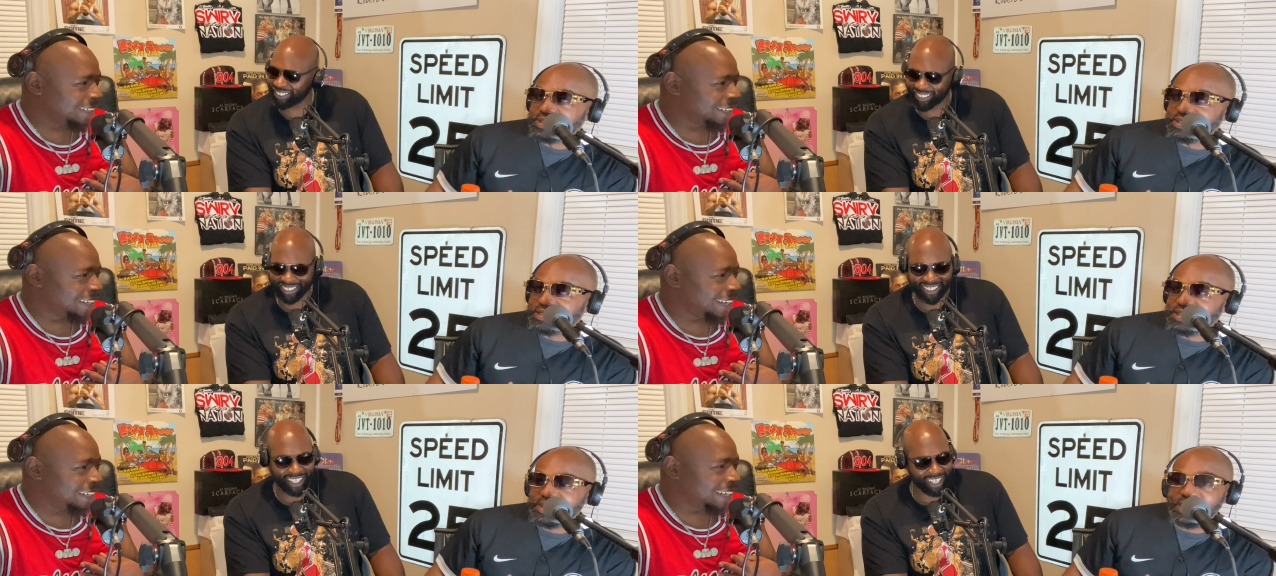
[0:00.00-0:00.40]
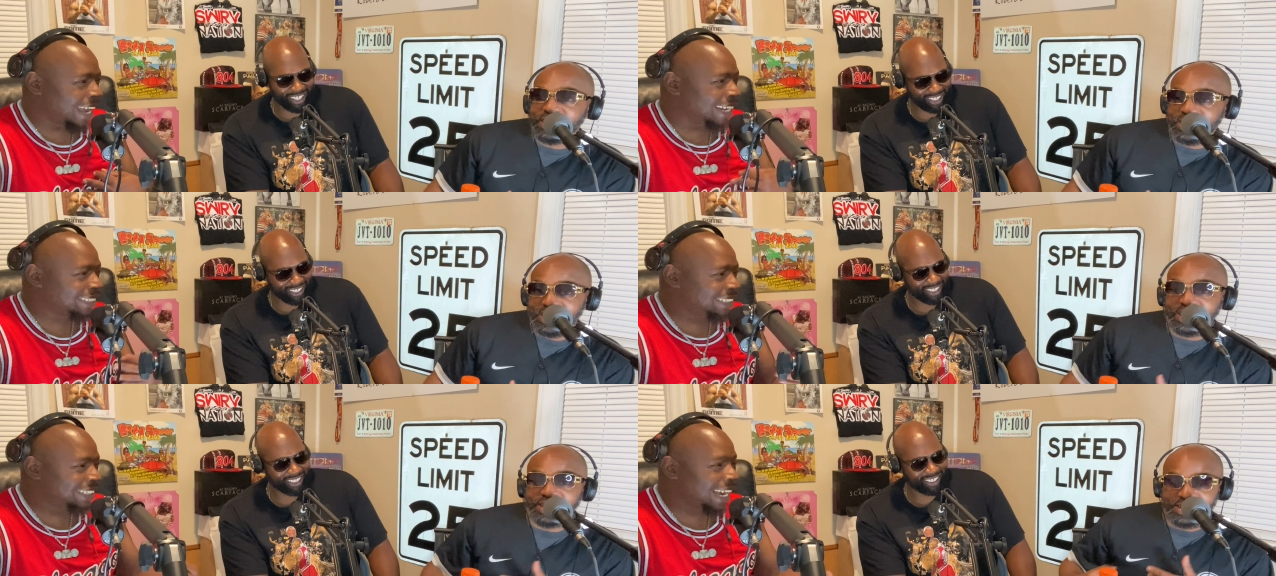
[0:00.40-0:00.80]
Speaker 1: Yeah.
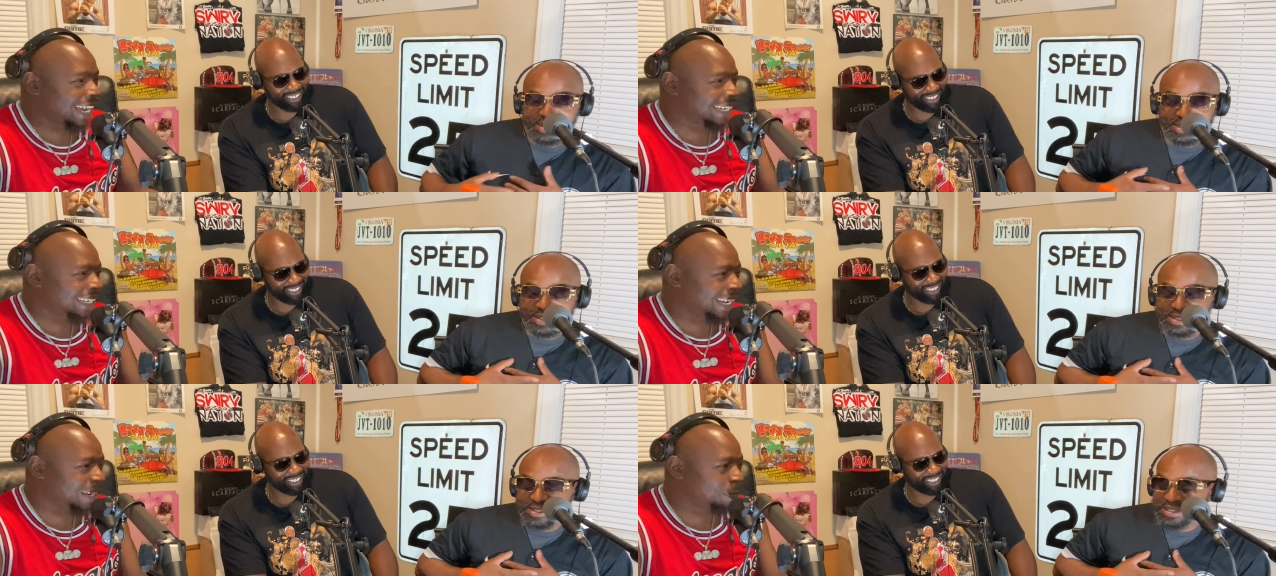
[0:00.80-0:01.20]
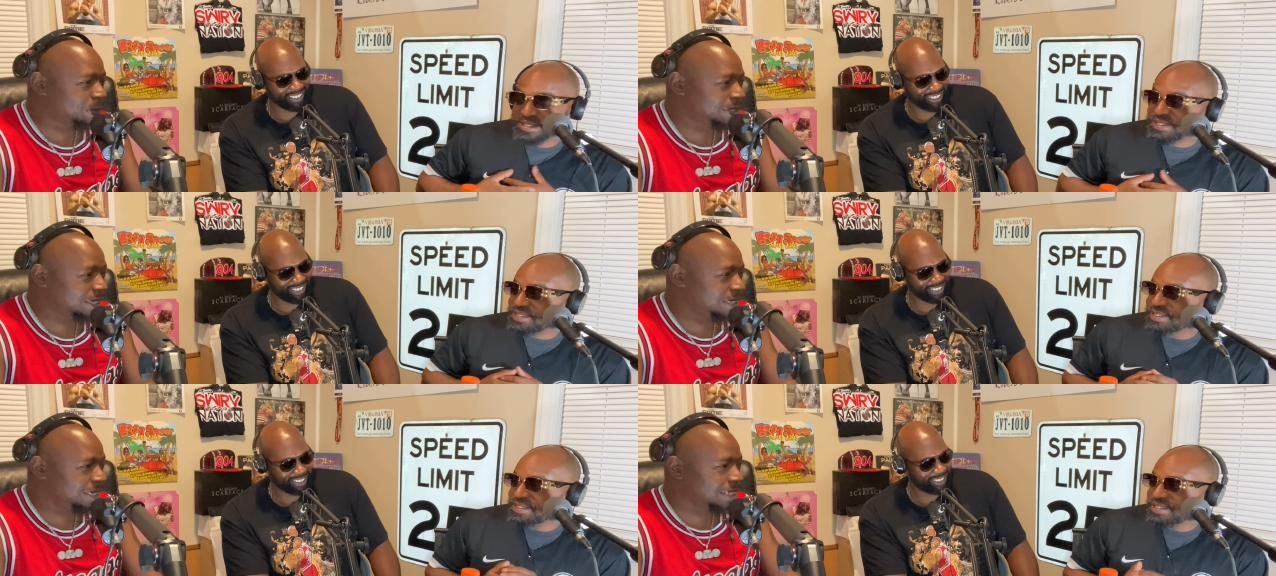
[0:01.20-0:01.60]
1988 was
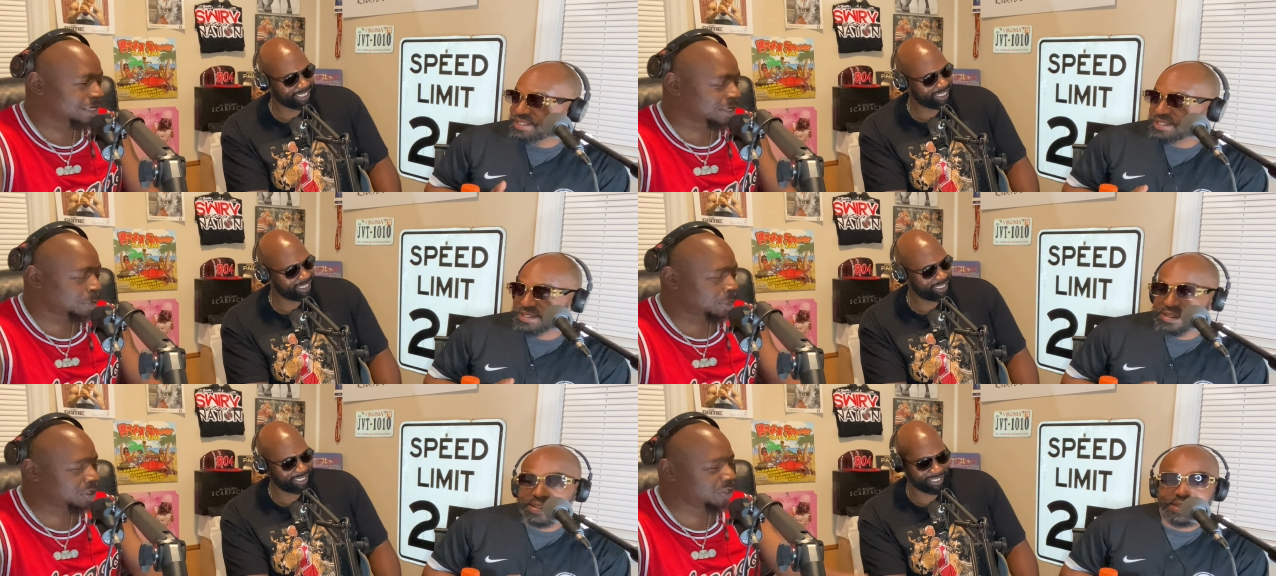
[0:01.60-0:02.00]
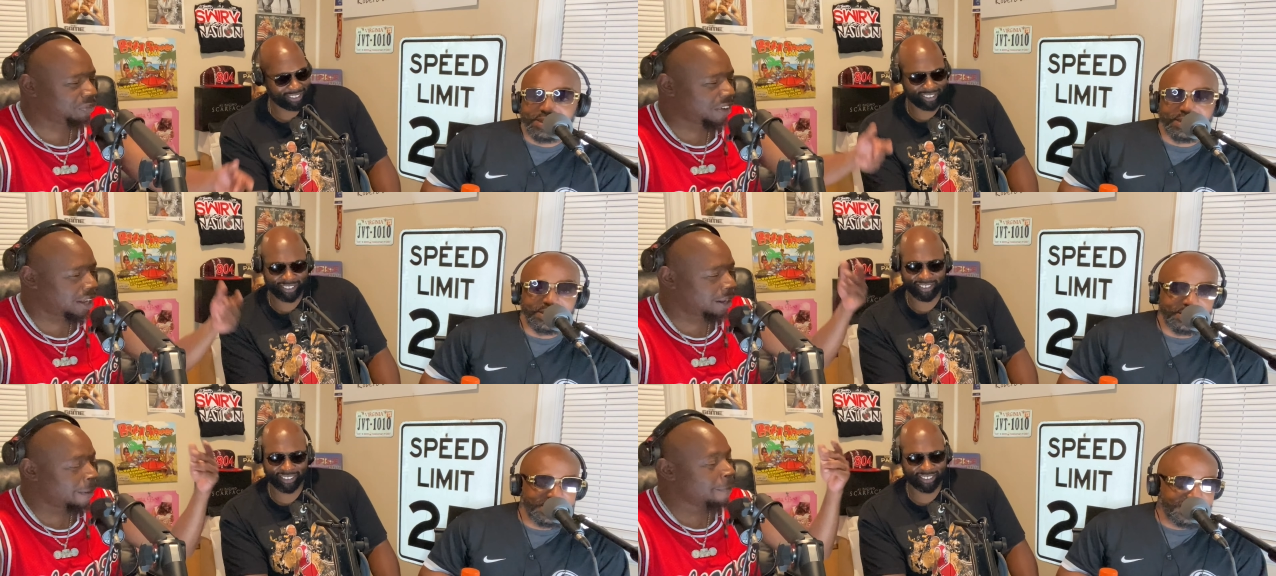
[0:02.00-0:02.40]
the year. So what you
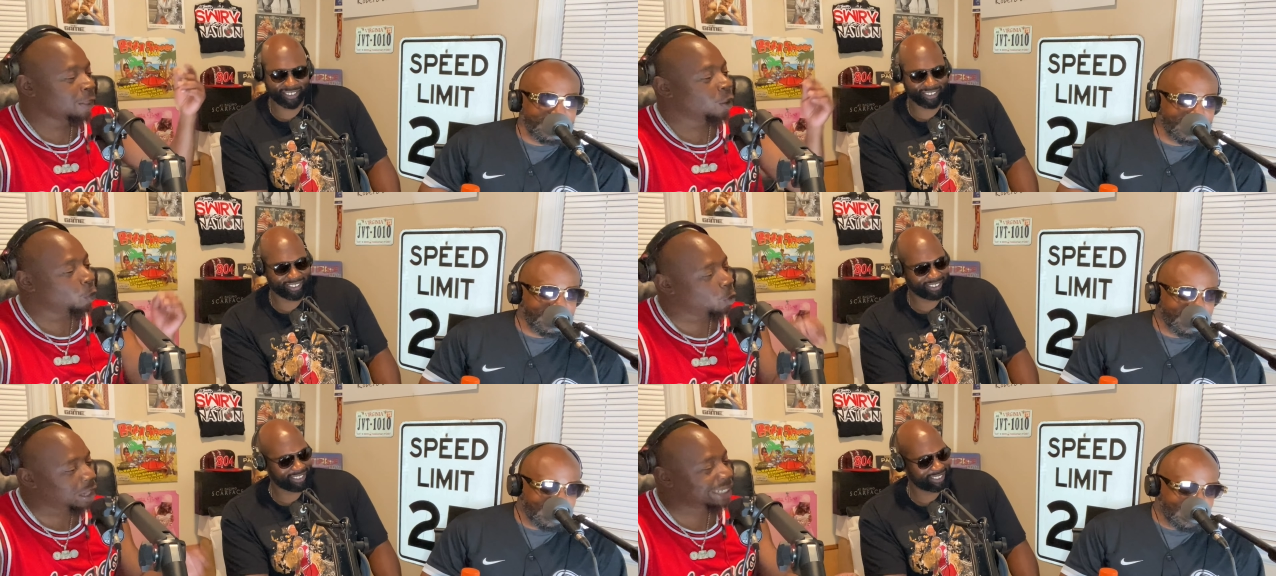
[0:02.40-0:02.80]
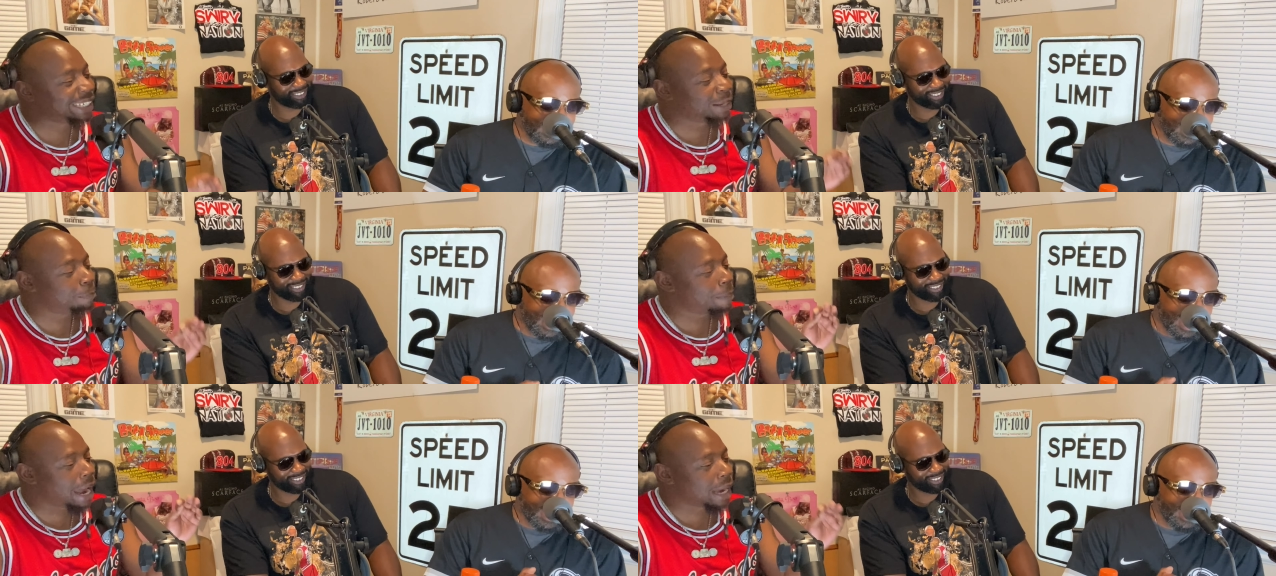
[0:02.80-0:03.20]
find, what
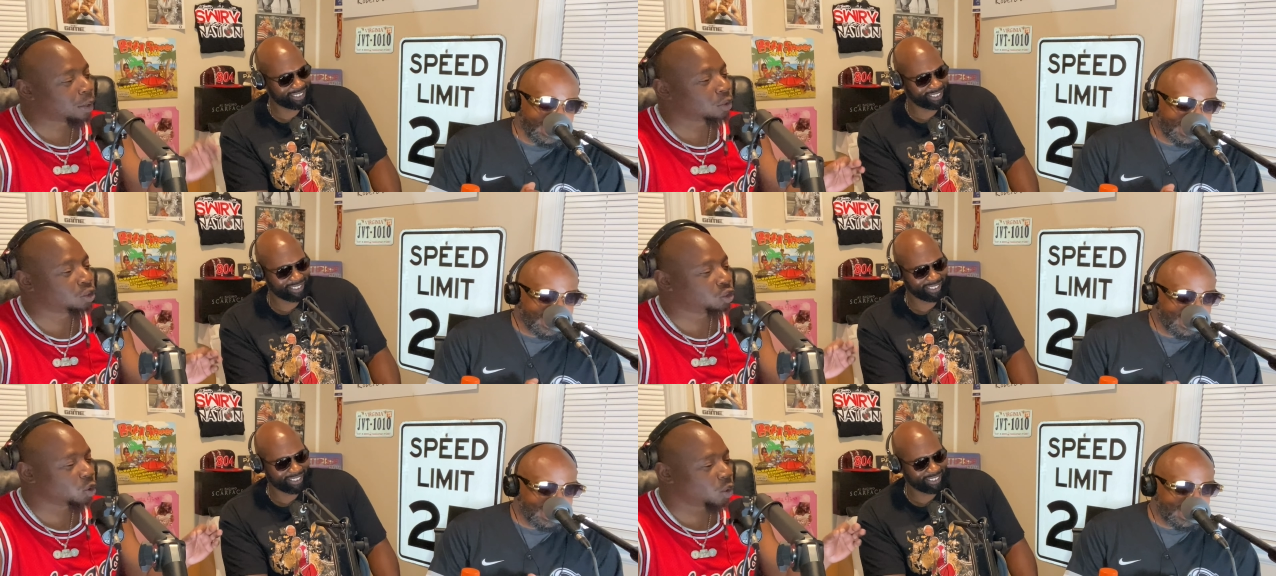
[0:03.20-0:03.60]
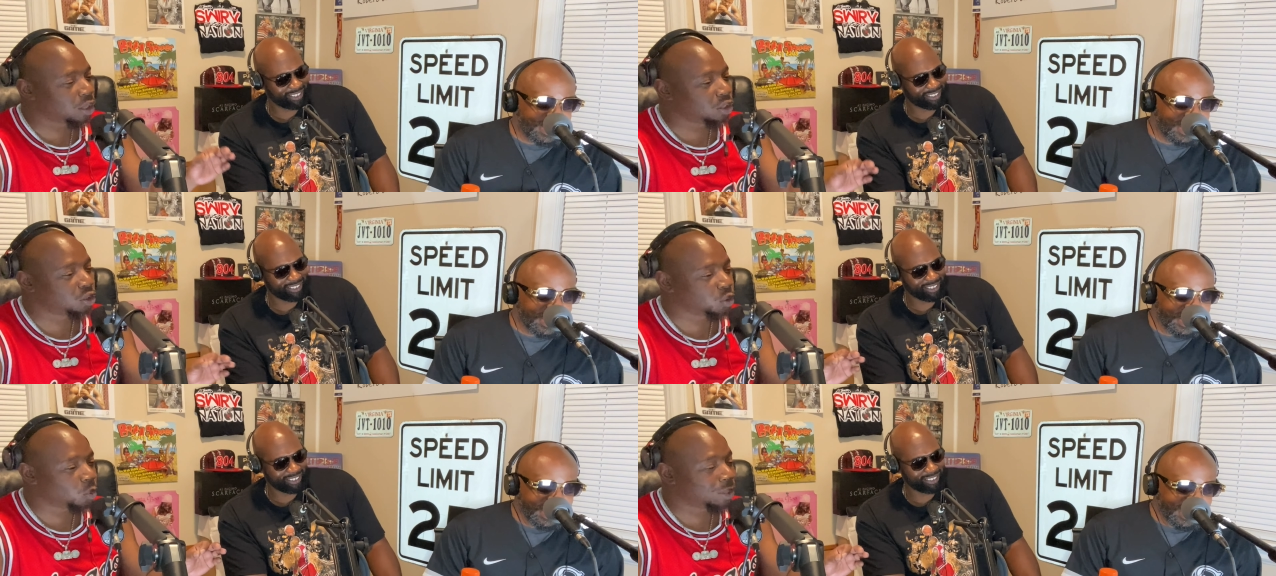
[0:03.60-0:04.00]
did Michael Jordan
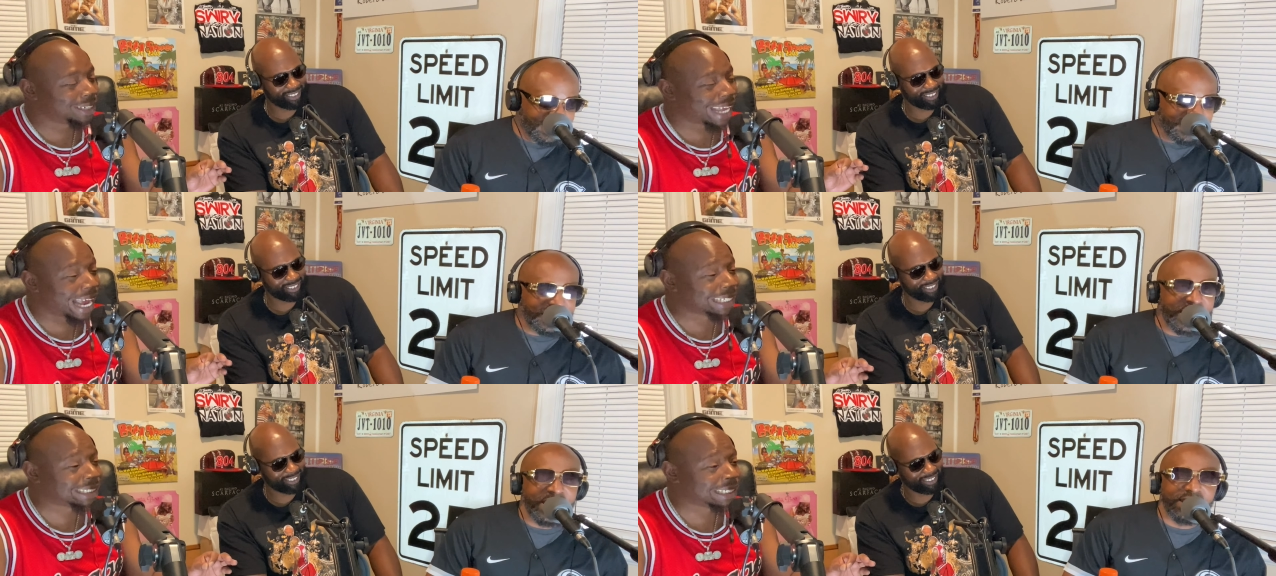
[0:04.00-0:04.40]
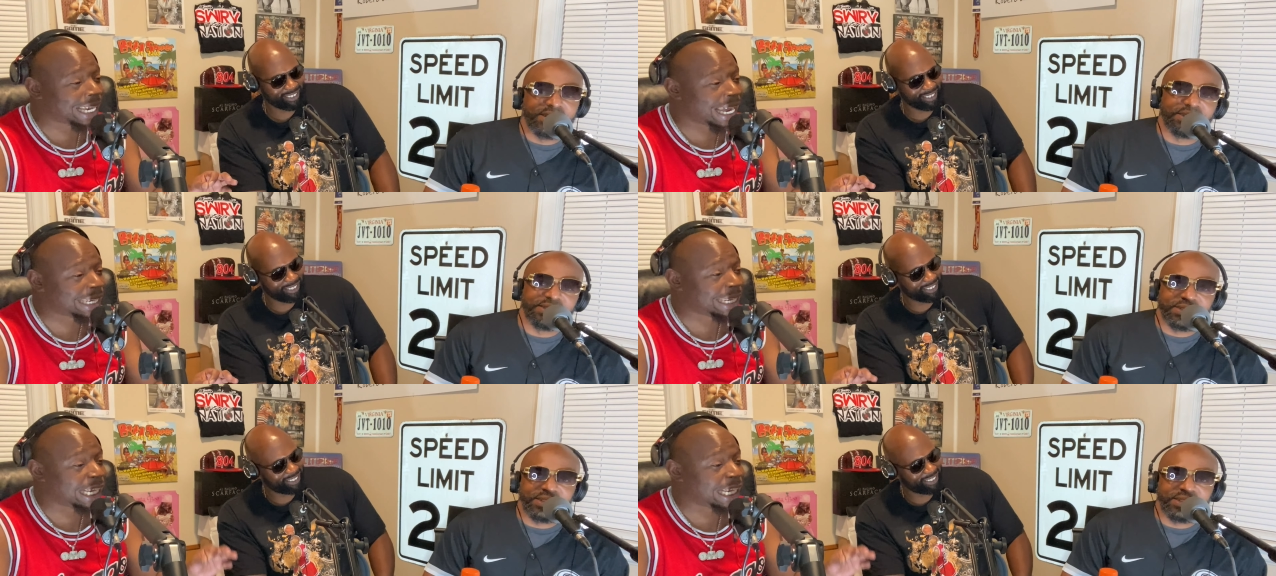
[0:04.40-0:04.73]
do in 1988